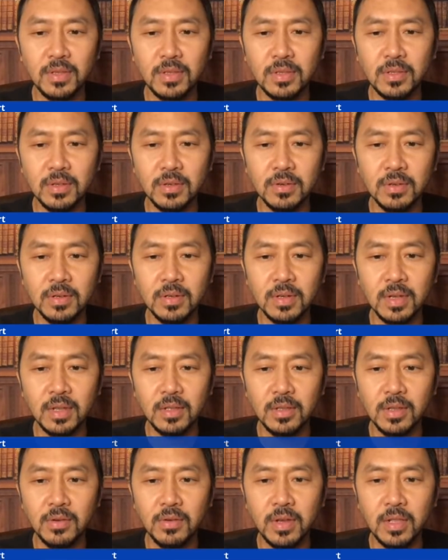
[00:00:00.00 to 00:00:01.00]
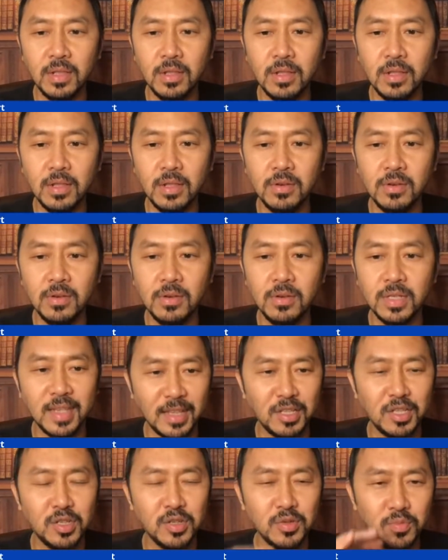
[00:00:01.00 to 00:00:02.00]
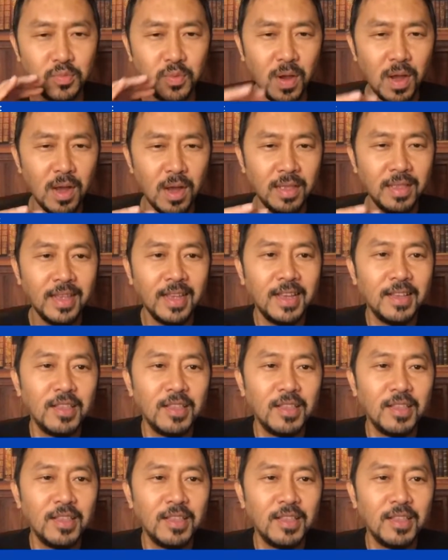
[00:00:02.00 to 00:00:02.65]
Stewart? Hello, hello, Saskatchewan.